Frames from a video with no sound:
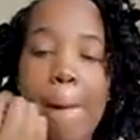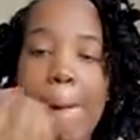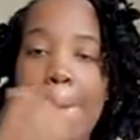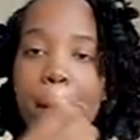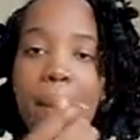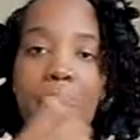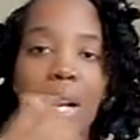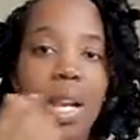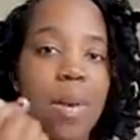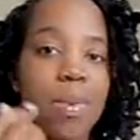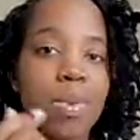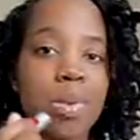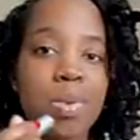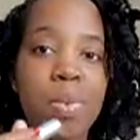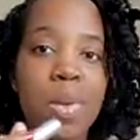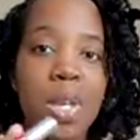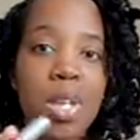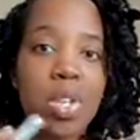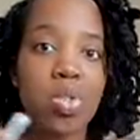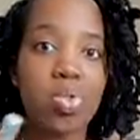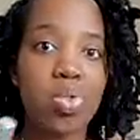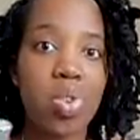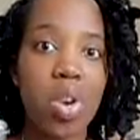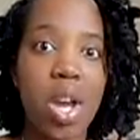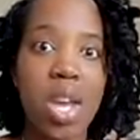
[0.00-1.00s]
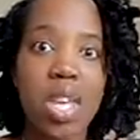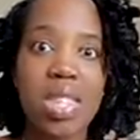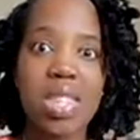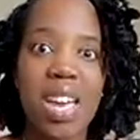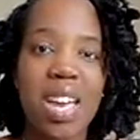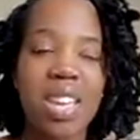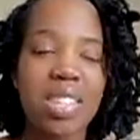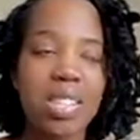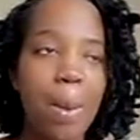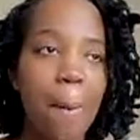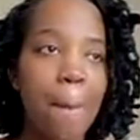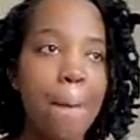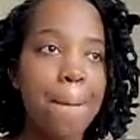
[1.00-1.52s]
my lips being dry, that
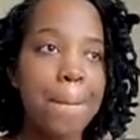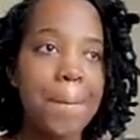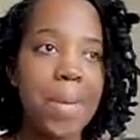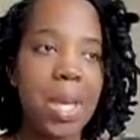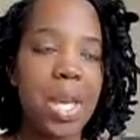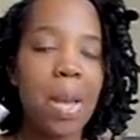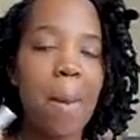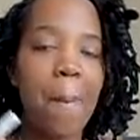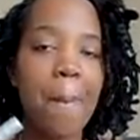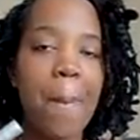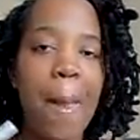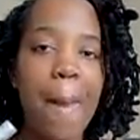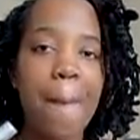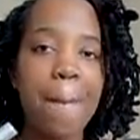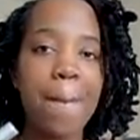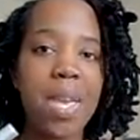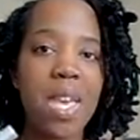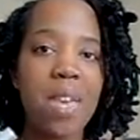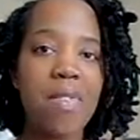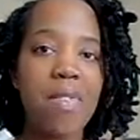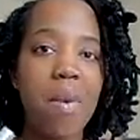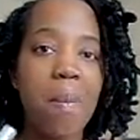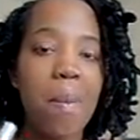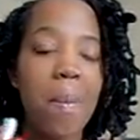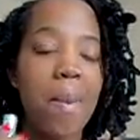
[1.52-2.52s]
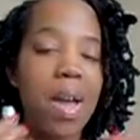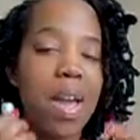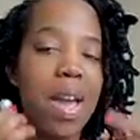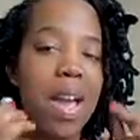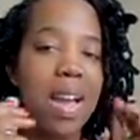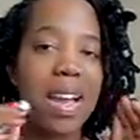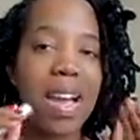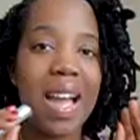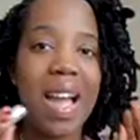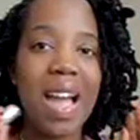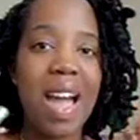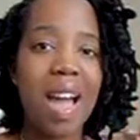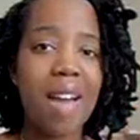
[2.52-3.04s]
is a big pet peeve of mine. I
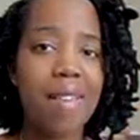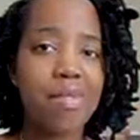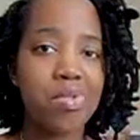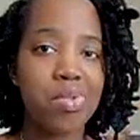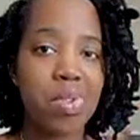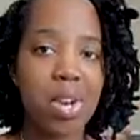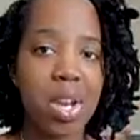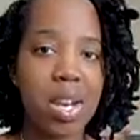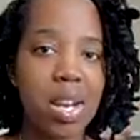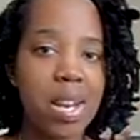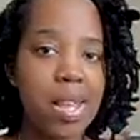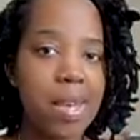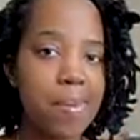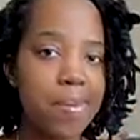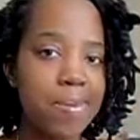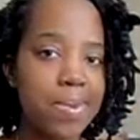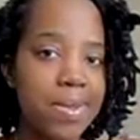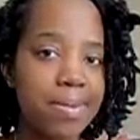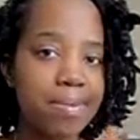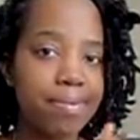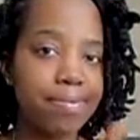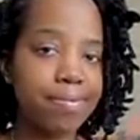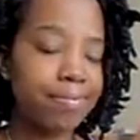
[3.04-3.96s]
can't have dry lips.